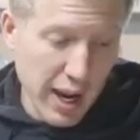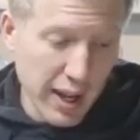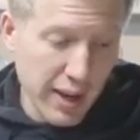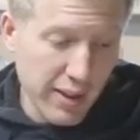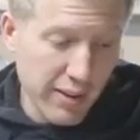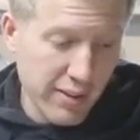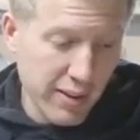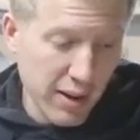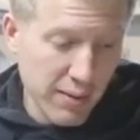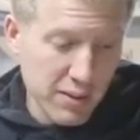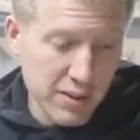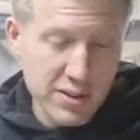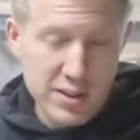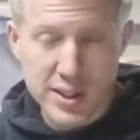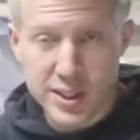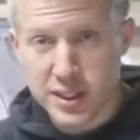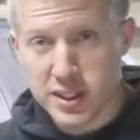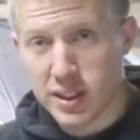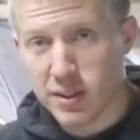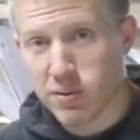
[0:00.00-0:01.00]

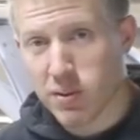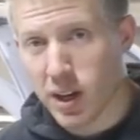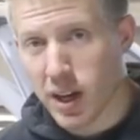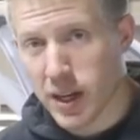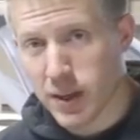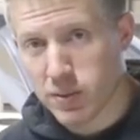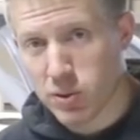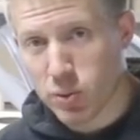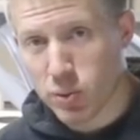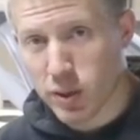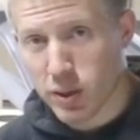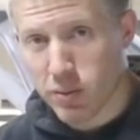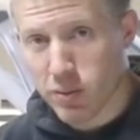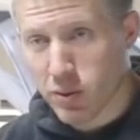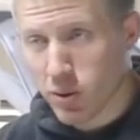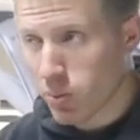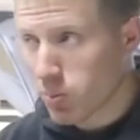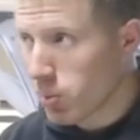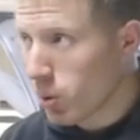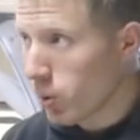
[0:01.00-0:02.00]
$87.65 to
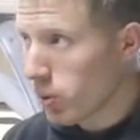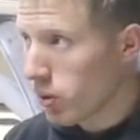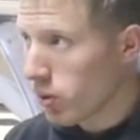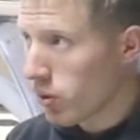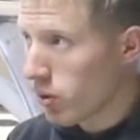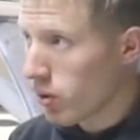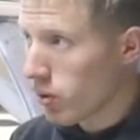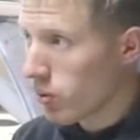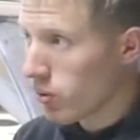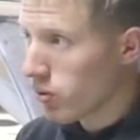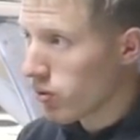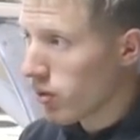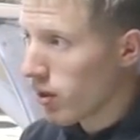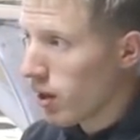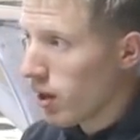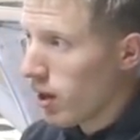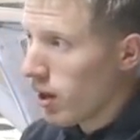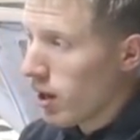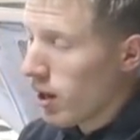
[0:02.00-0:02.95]
refill both of those